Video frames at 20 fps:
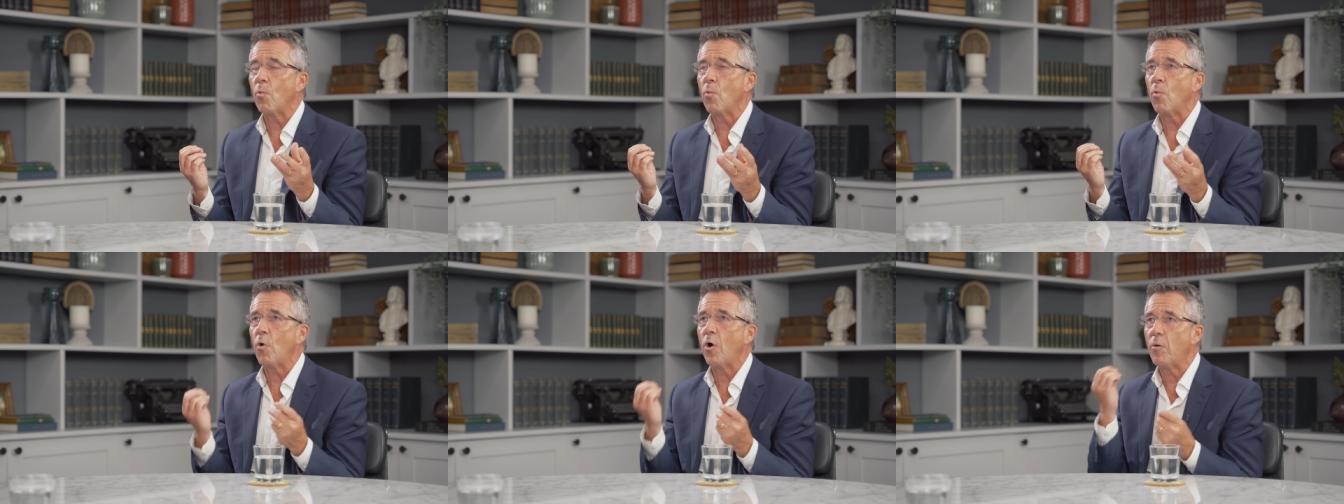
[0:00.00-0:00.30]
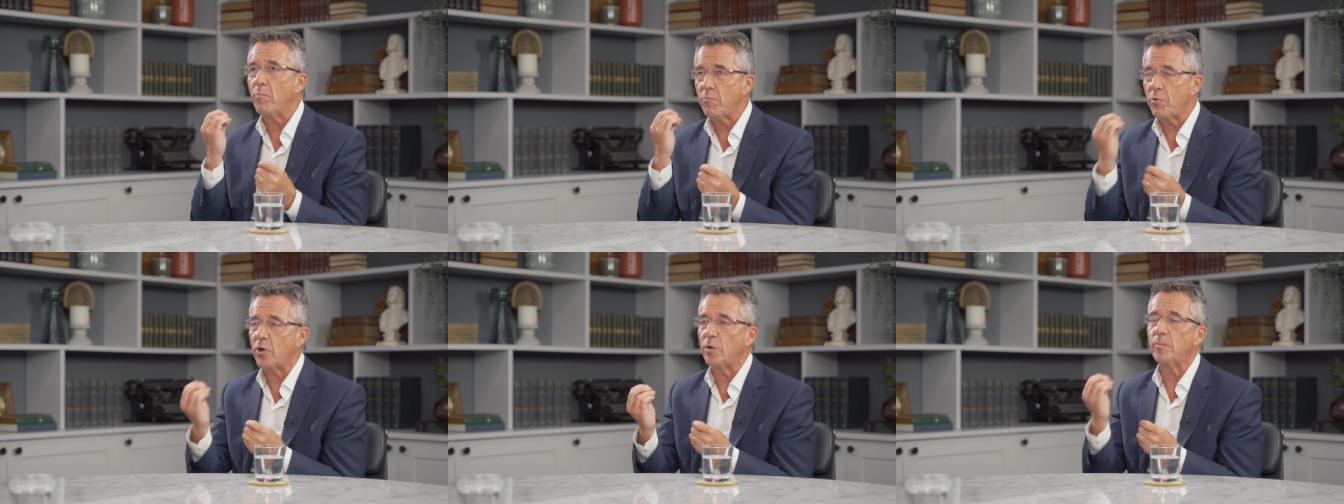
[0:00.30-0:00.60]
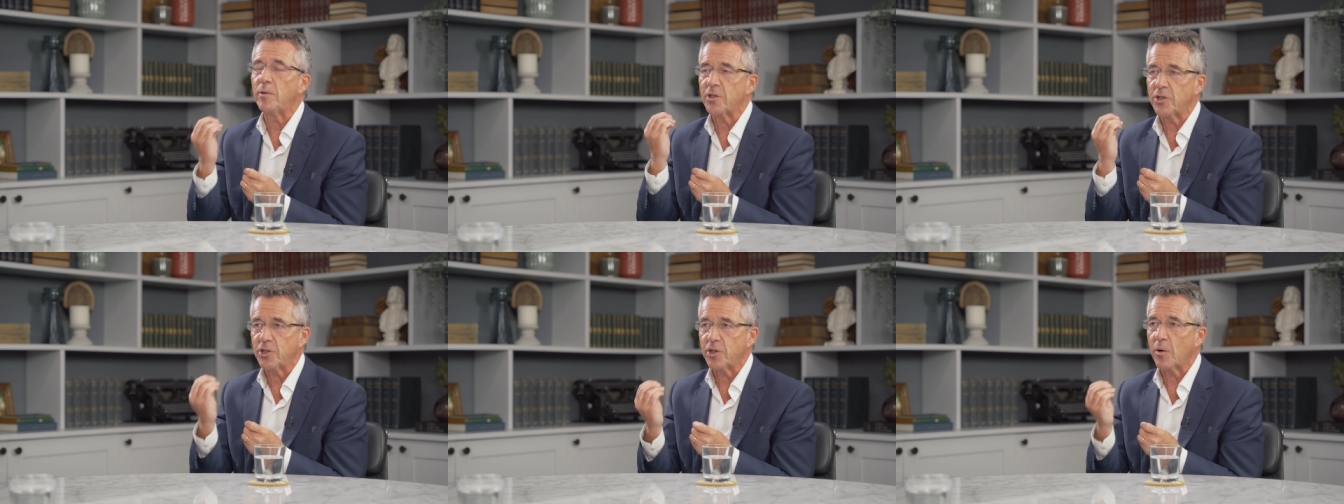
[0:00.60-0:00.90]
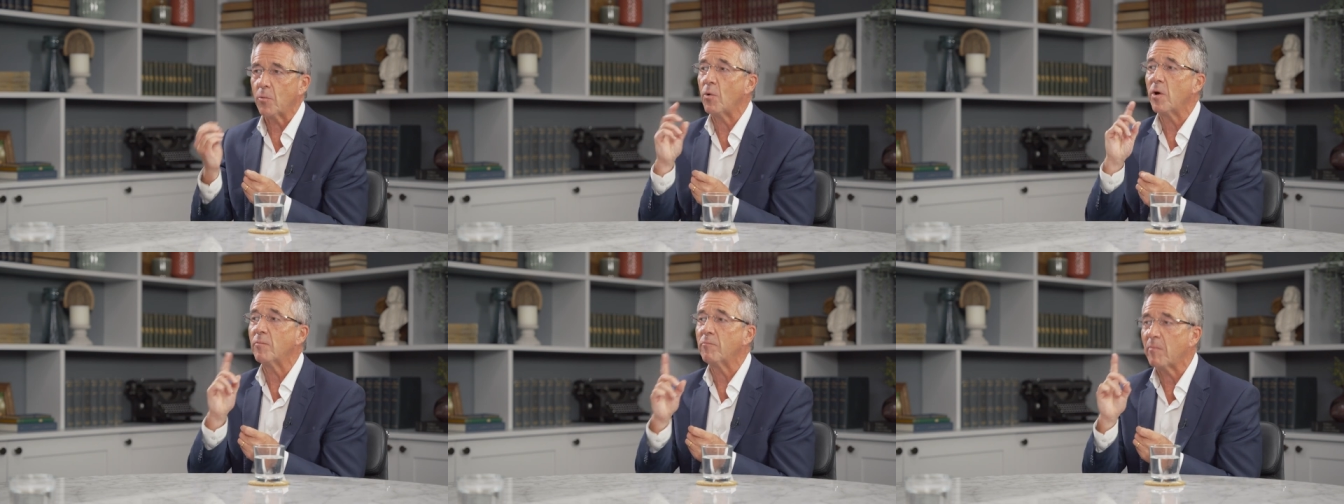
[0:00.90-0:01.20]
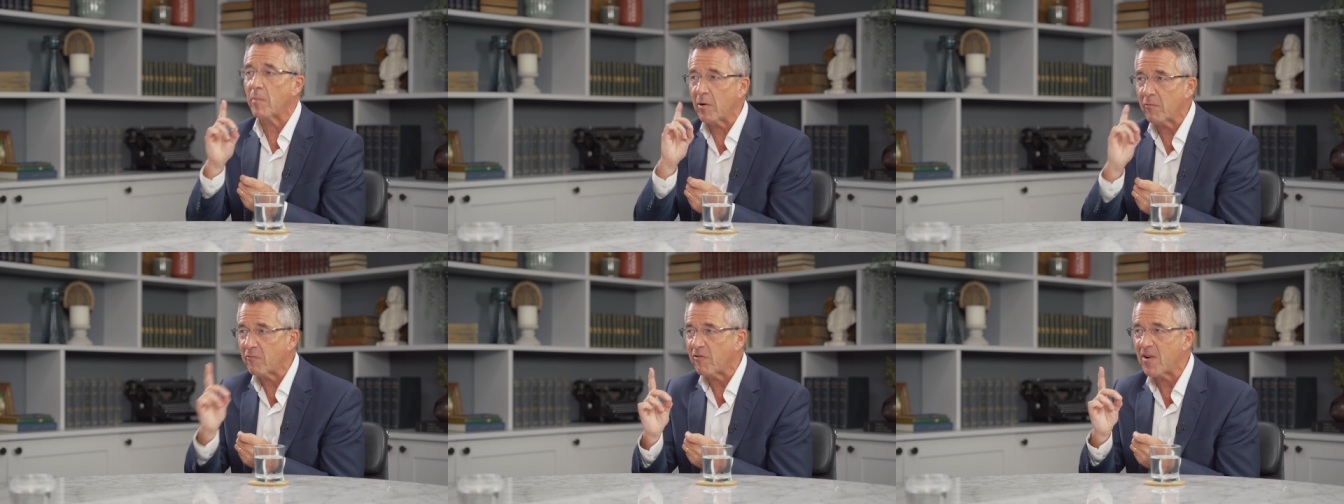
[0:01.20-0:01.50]
one publisher, one,
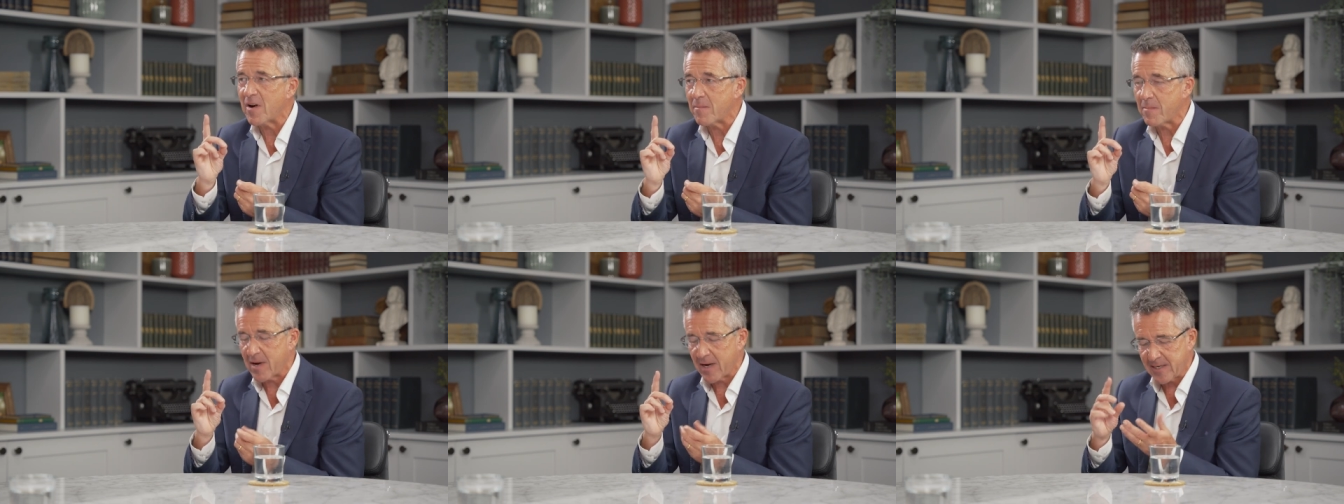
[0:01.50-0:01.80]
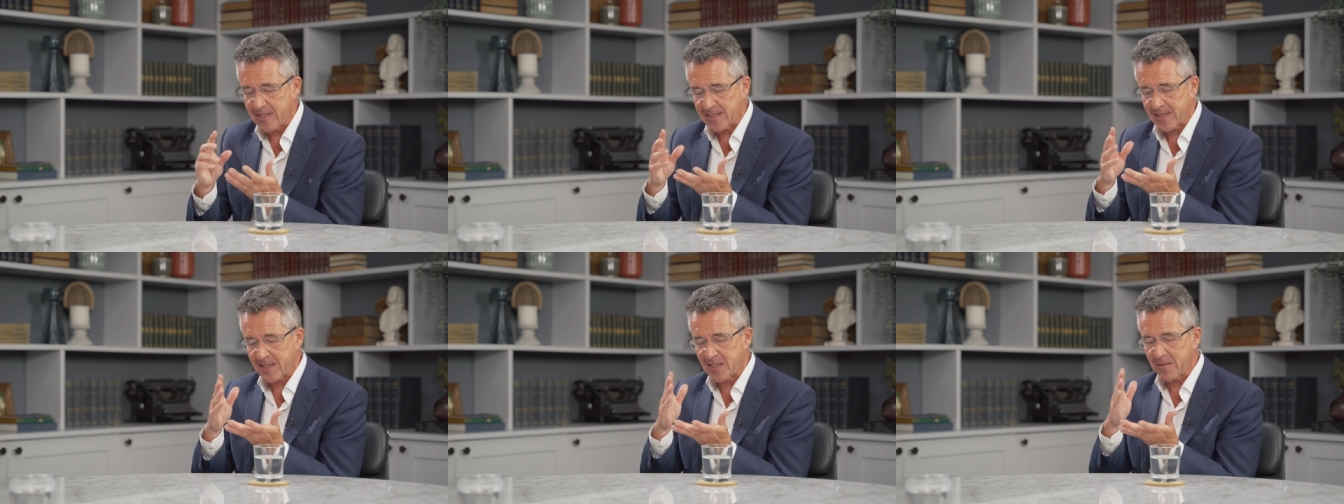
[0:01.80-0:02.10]
one friend of mine said